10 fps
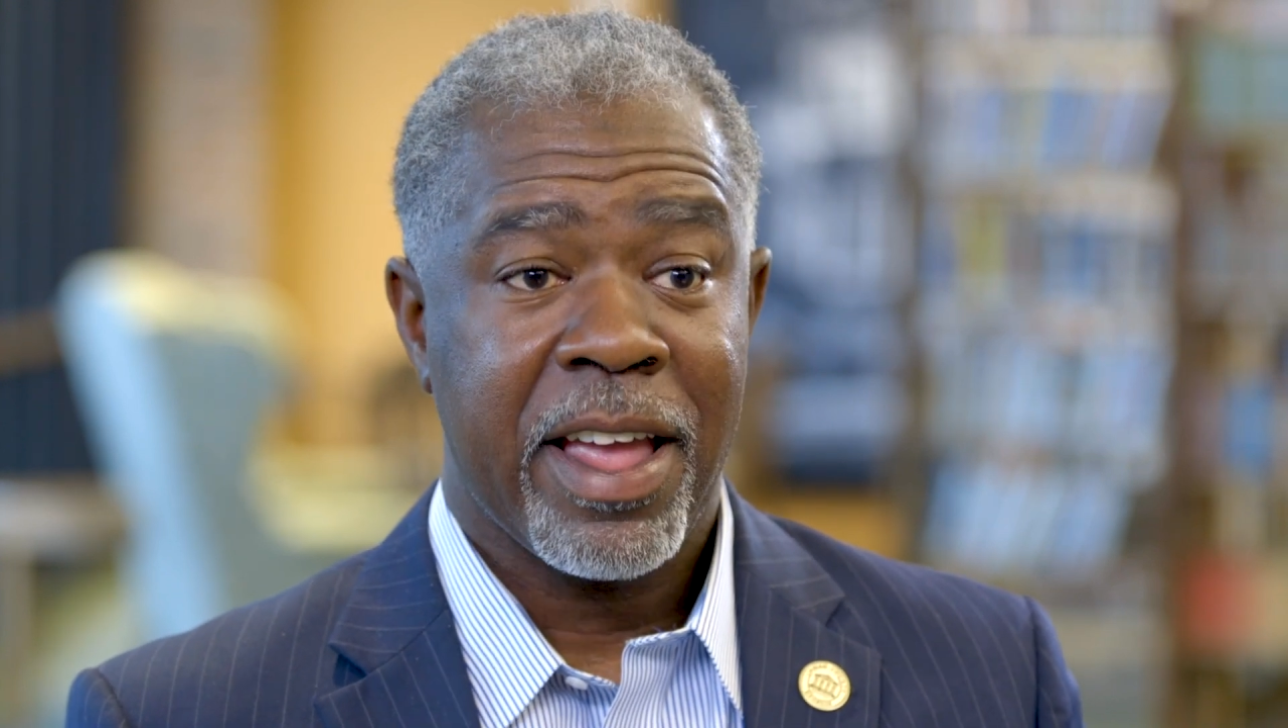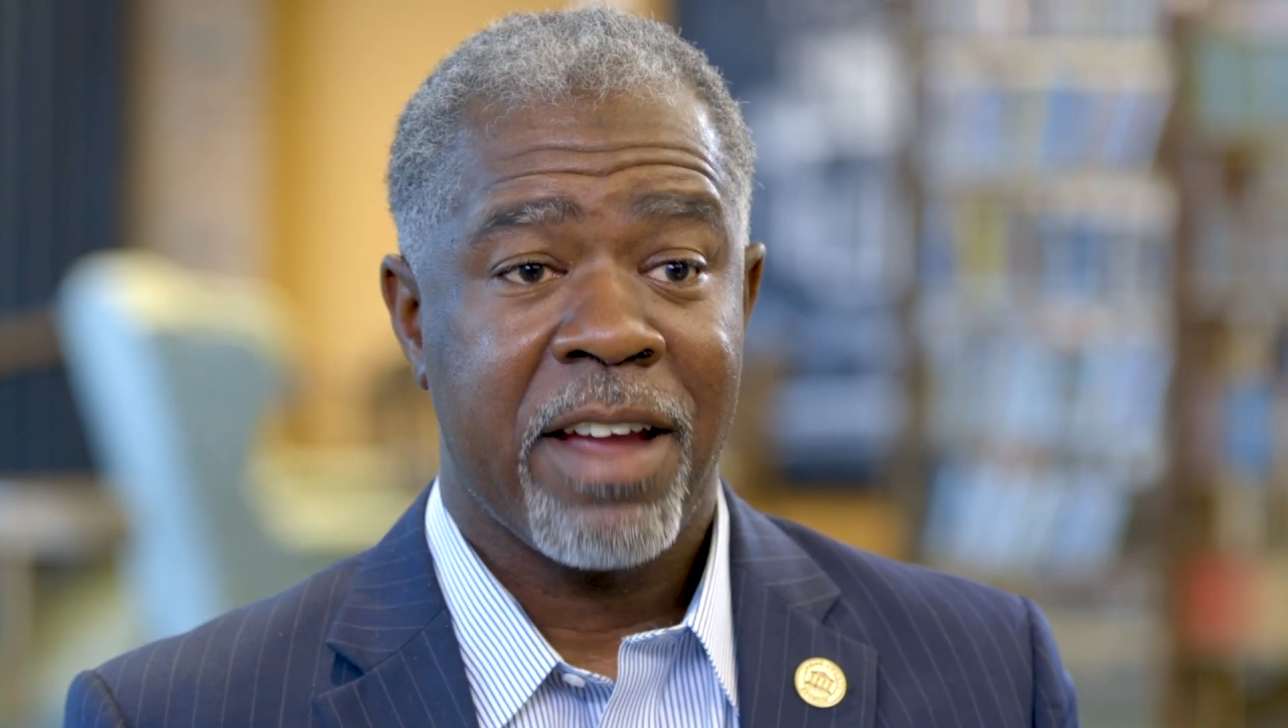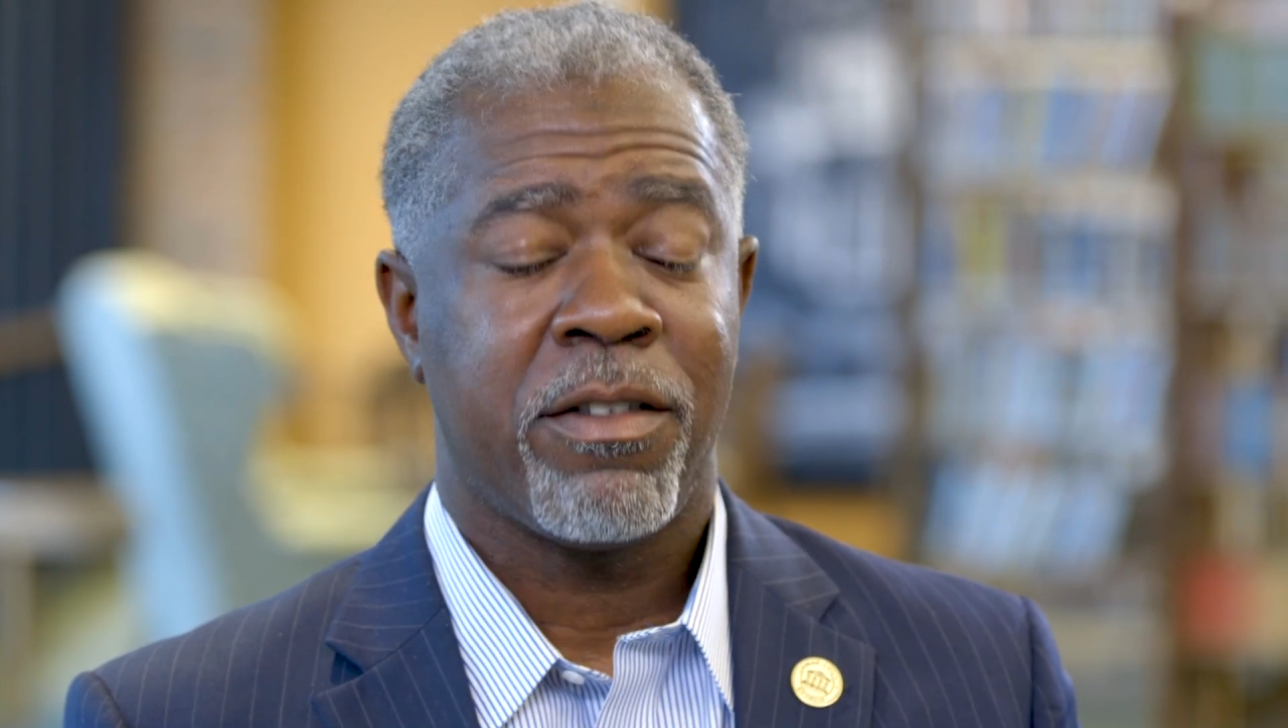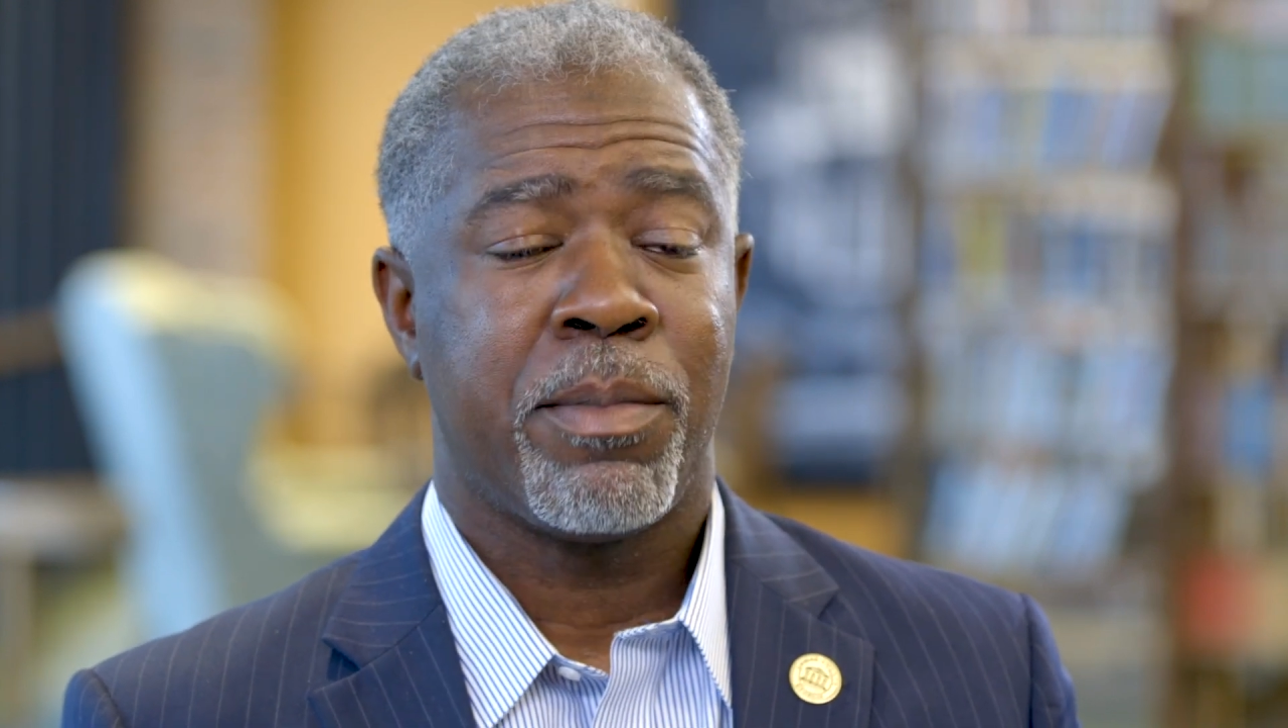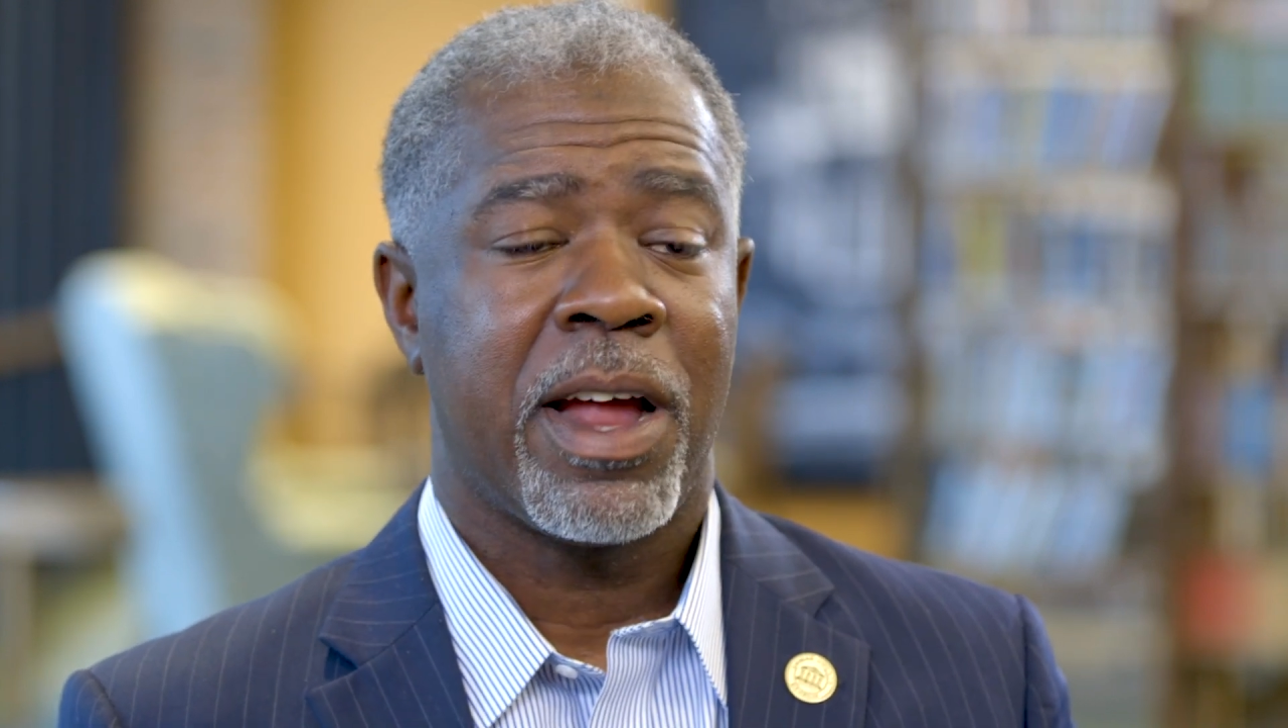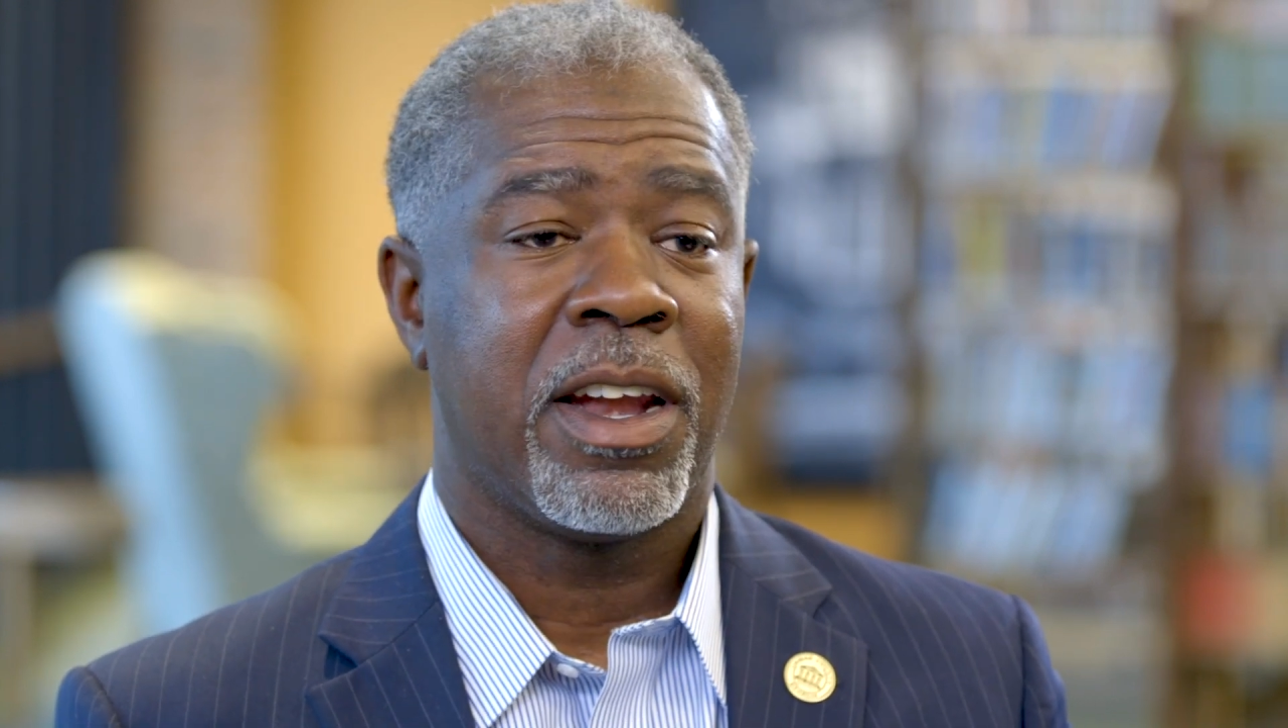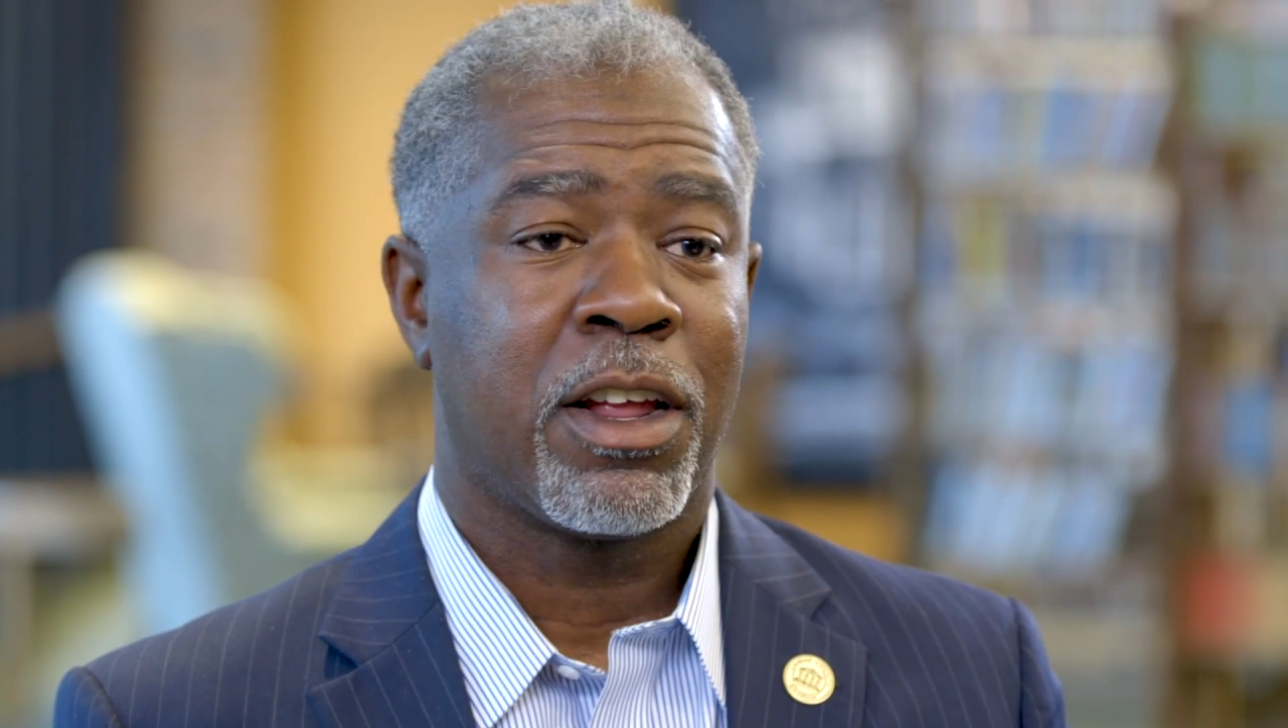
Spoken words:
everybody in